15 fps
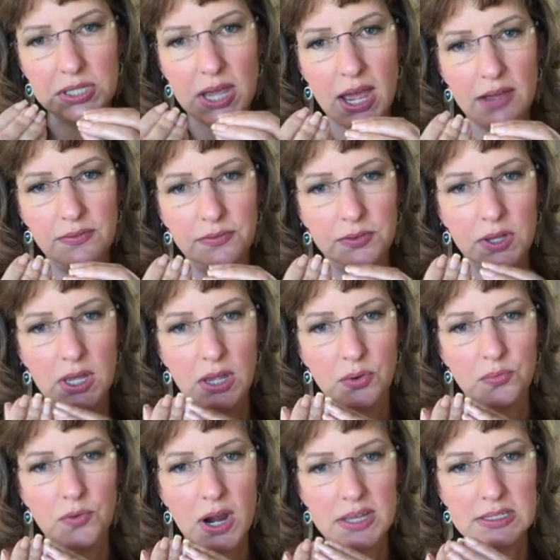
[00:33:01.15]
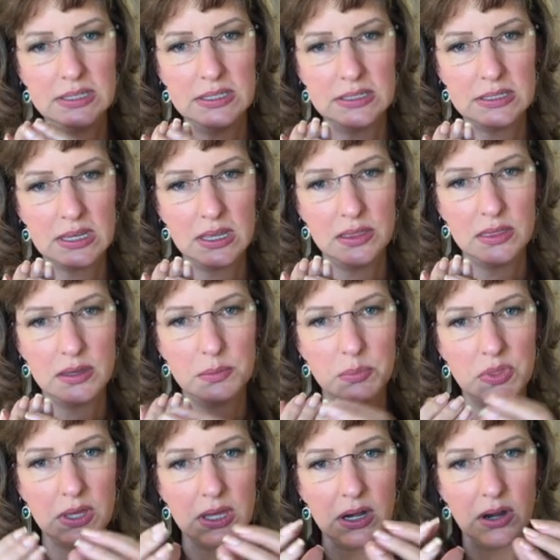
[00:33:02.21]
have resins in them
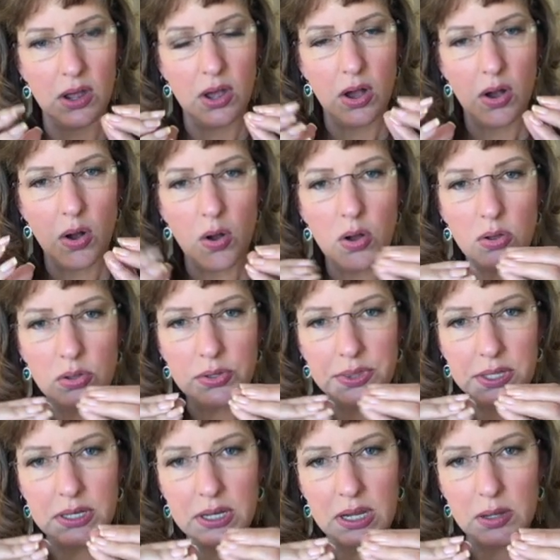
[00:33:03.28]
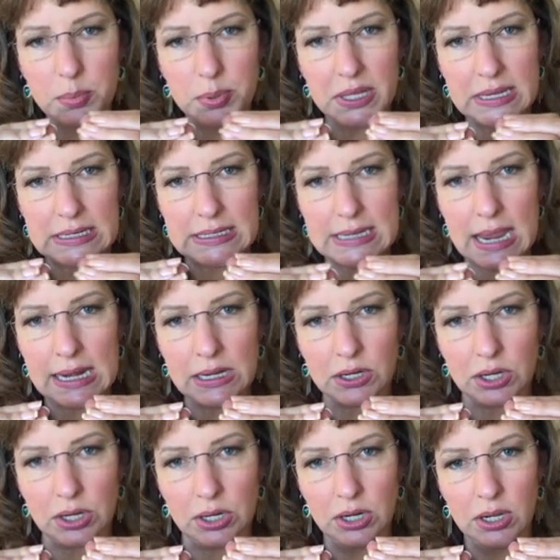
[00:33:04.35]
that hold the nail plate
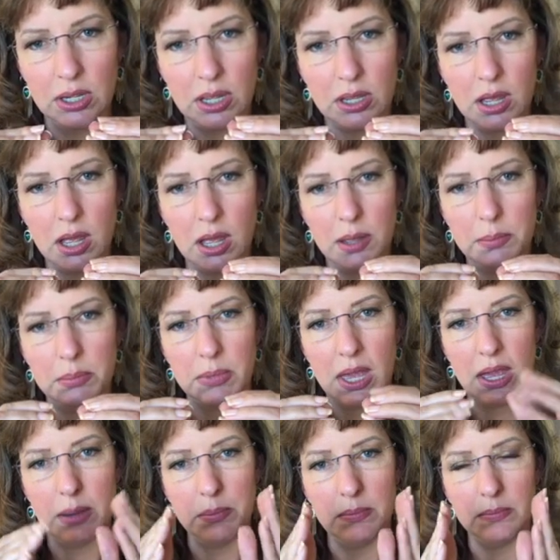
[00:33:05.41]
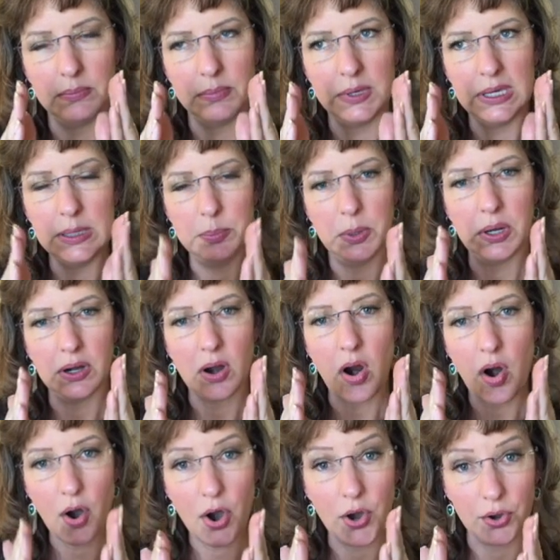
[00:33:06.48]
tighter and keep it
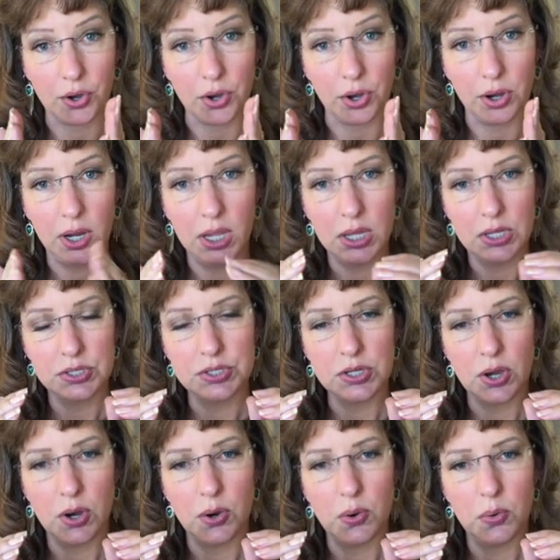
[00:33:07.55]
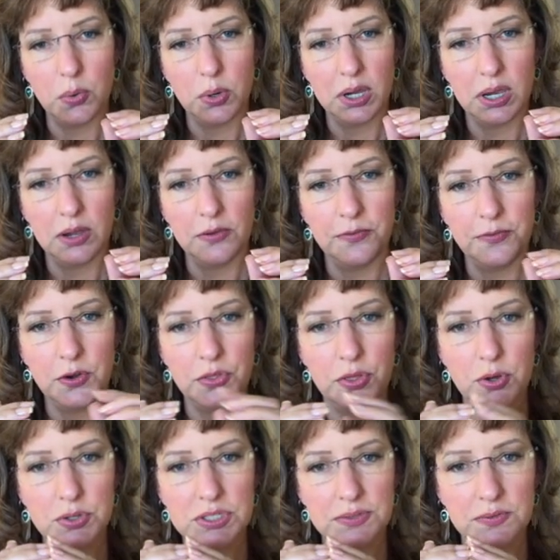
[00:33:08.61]
harder. So for
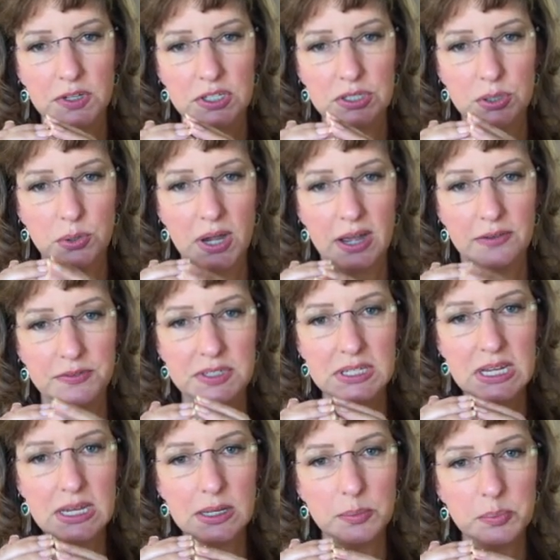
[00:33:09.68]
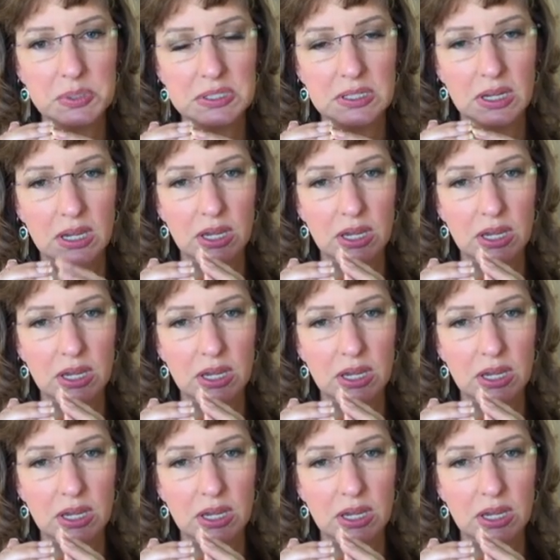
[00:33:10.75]
those of us who have tips,